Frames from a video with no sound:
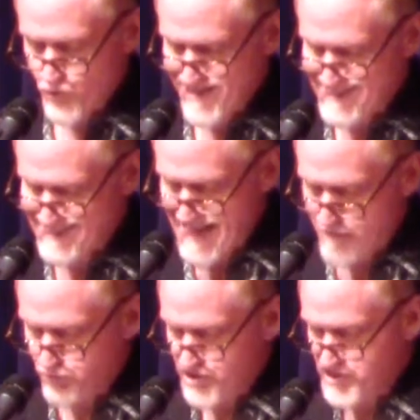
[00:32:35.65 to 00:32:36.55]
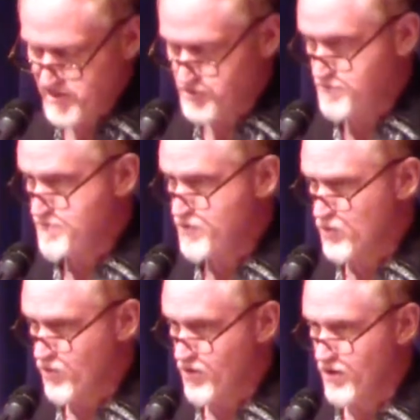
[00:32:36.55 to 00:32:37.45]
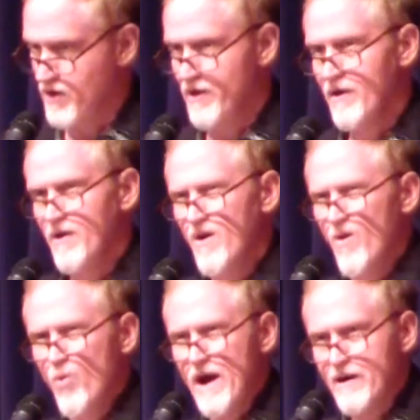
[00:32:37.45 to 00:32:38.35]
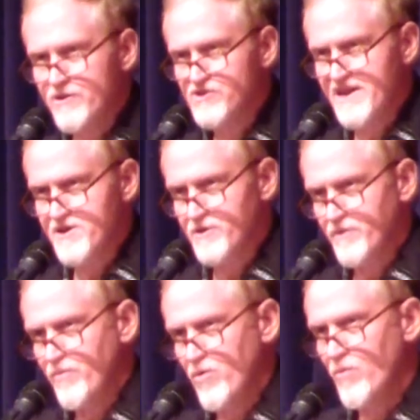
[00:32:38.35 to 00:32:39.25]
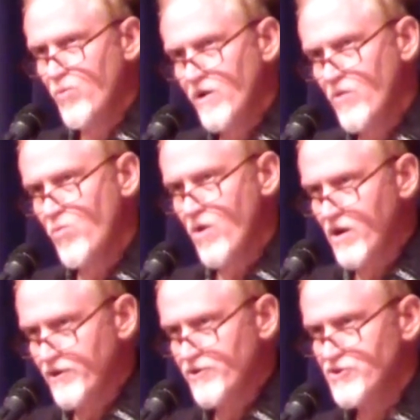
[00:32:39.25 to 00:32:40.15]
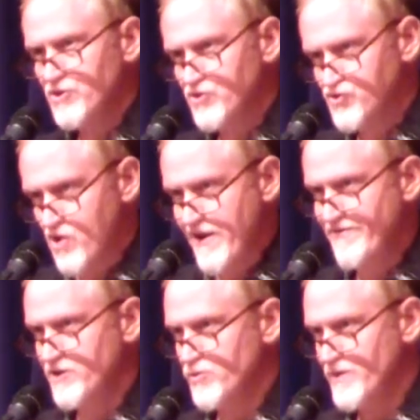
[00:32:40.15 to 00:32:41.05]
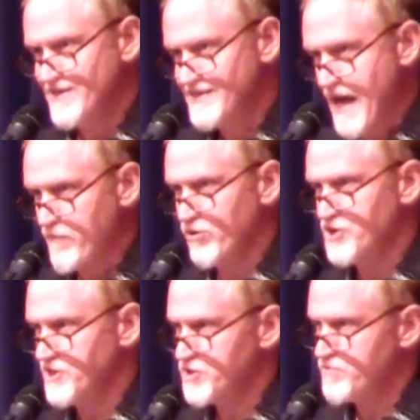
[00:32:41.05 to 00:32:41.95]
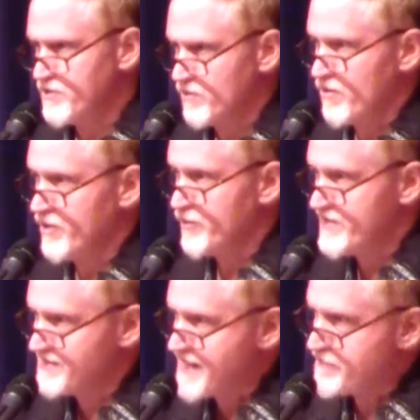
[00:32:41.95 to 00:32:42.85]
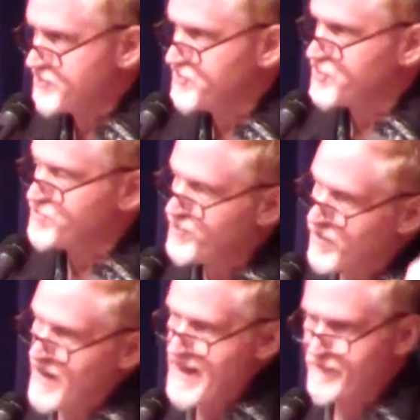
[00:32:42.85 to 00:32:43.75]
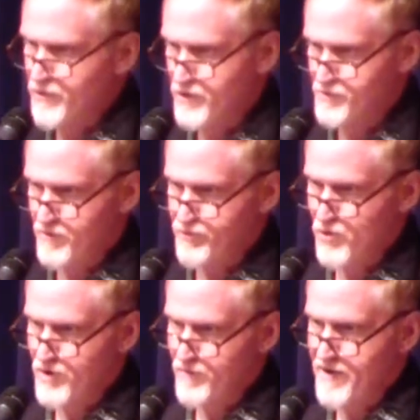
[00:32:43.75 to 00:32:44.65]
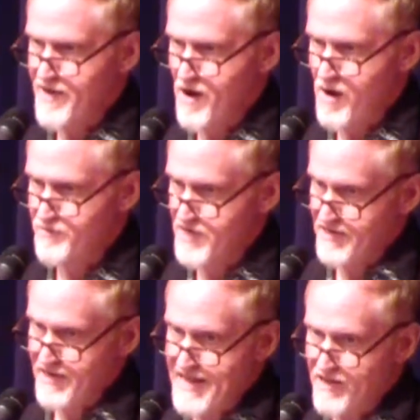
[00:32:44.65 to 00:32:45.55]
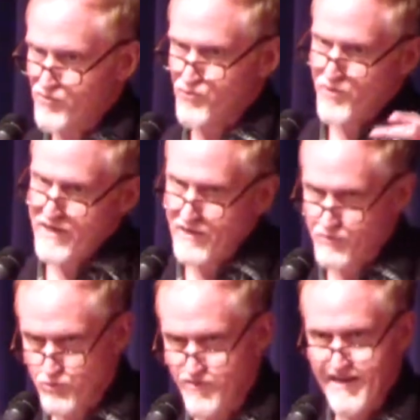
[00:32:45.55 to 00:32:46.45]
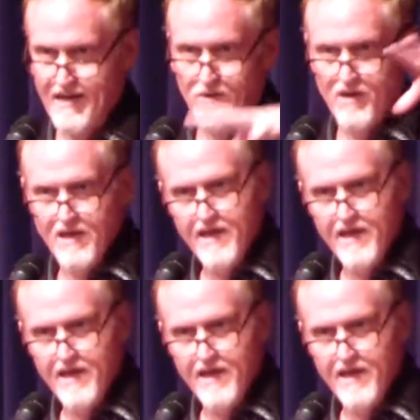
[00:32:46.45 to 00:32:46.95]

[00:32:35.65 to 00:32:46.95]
to reestablish its mirror. How does that enter the poem? Well, water striving to reestablish its mirror. It reestablishes its mirror after it's been broken by an object, and it has rings moving out